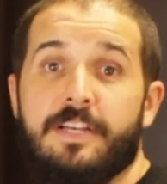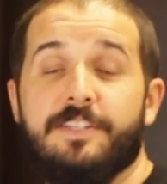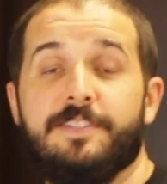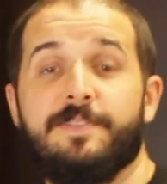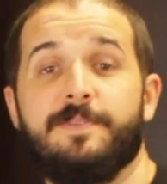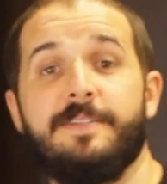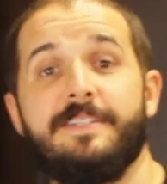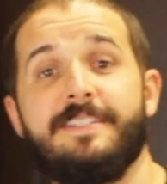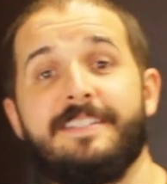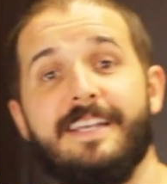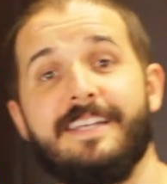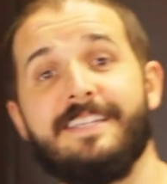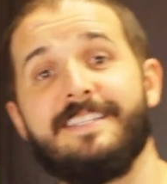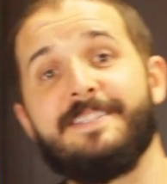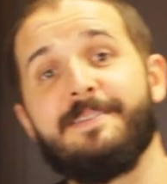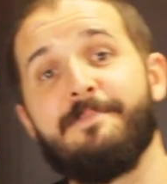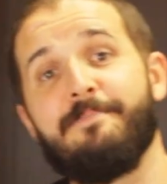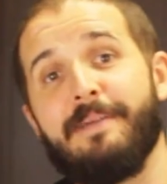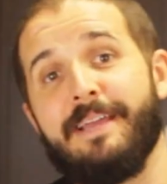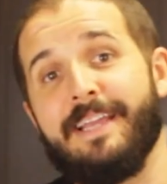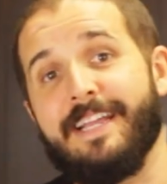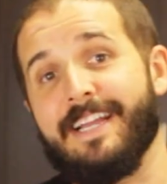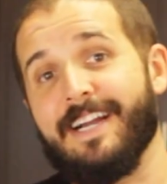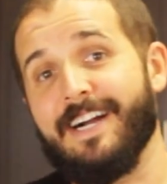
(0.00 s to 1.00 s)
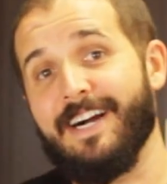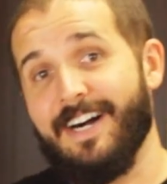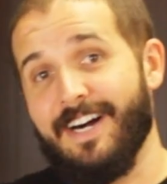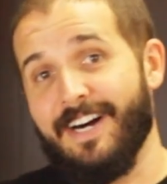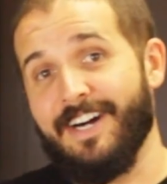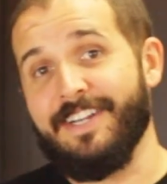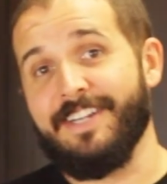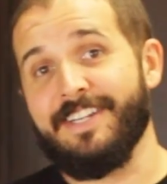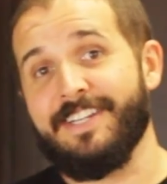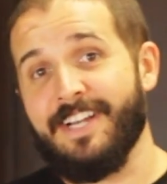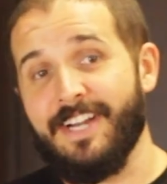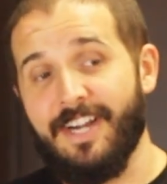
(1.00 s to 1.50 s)
So this says to bake
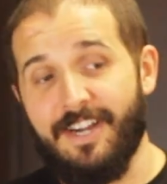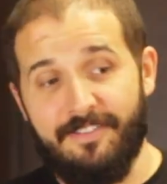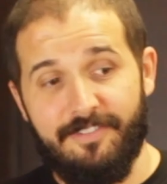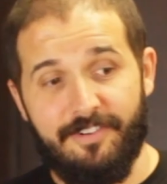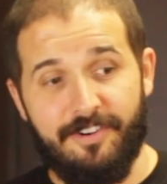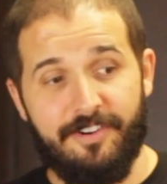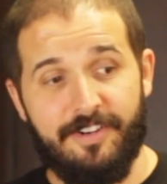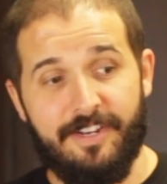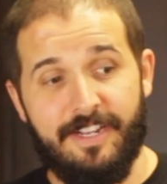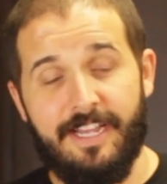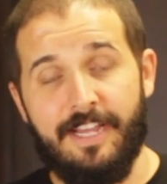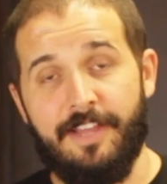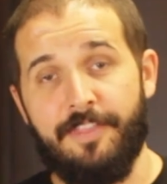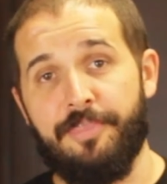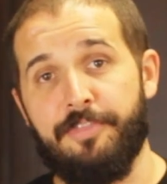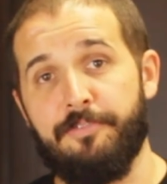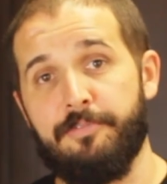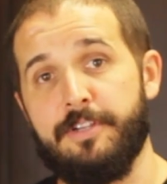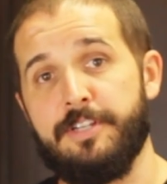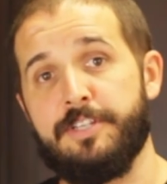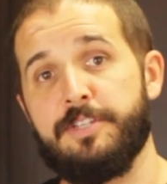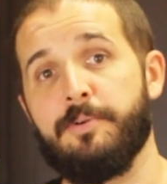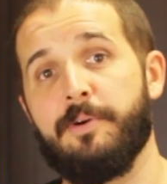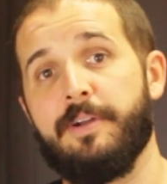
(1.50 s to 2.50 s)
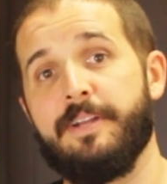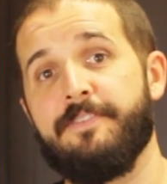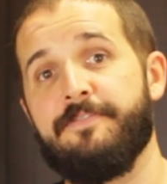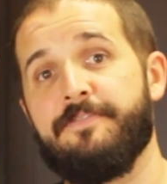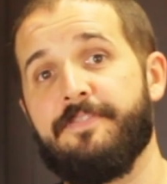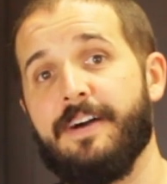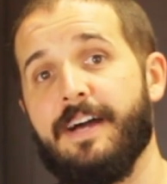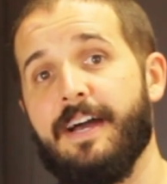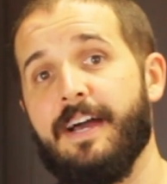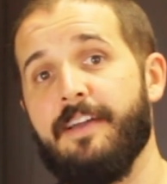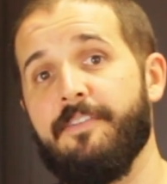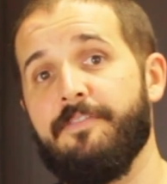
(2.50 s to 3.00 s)
uncovered at
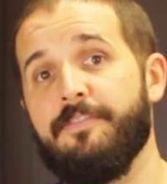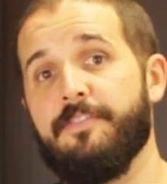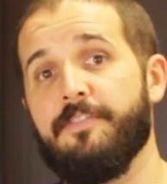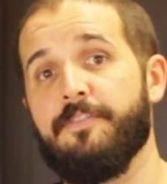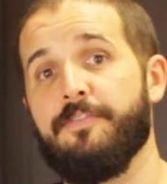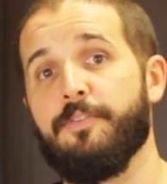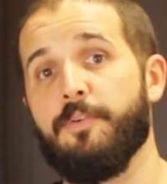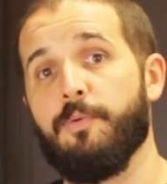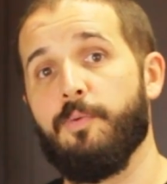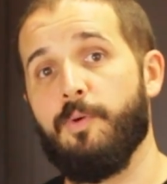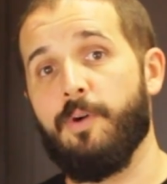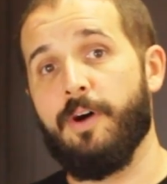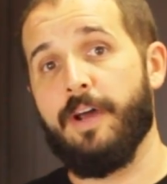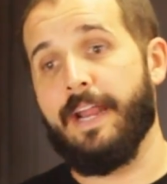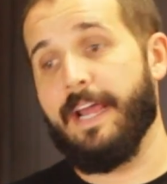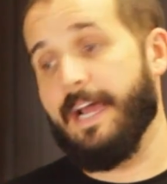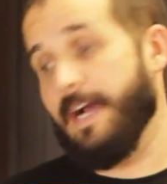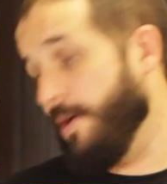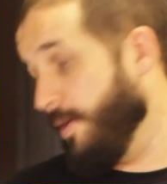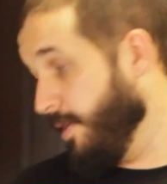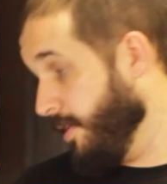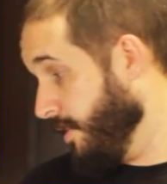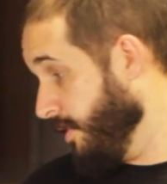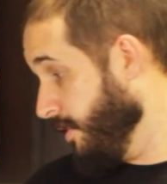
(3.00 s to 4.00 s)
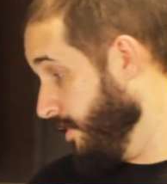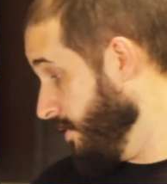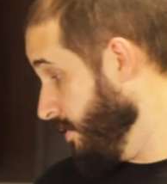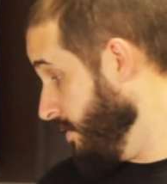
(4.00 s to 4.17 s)
325 for 1 hour.